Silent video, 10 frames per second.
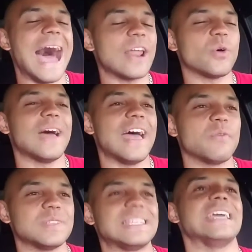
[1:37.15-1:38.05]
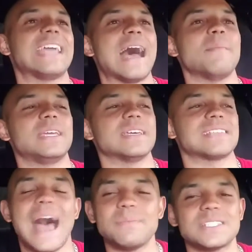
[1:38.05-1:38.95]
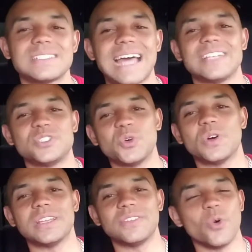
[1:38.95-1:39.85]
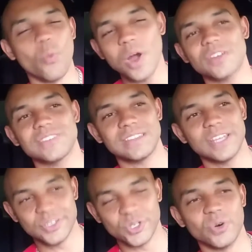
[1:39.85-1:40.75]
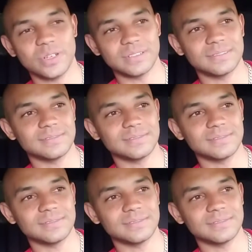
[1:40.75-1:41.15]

I don't have what they got because I'm just not doing the work that they're doing.